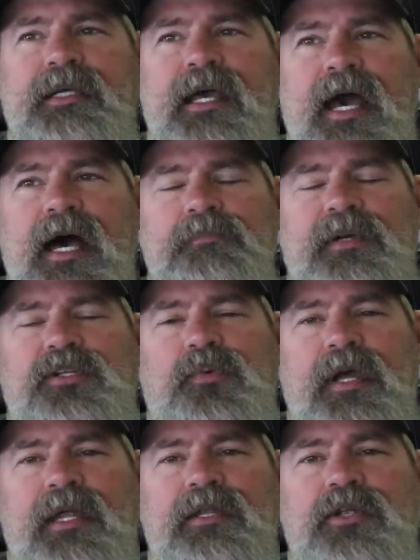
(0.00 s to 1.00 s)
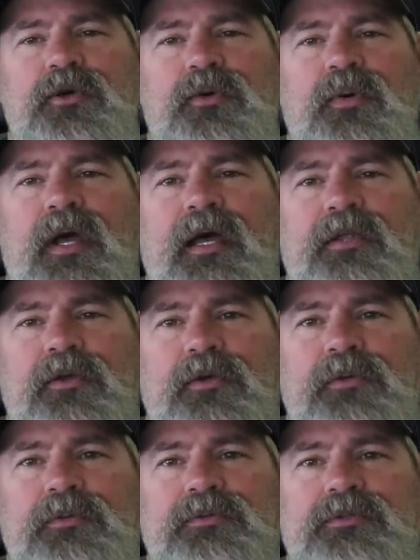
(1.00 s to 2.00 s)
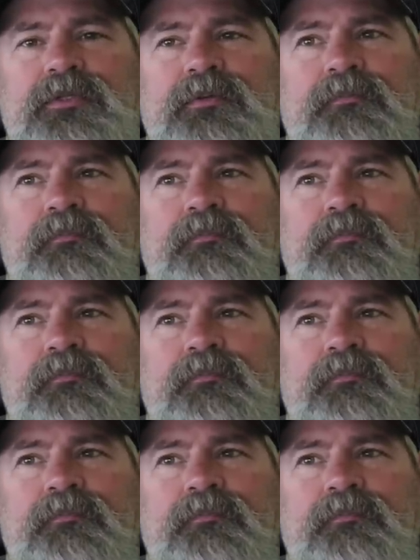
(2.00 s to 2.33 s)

Gap Between New and Used.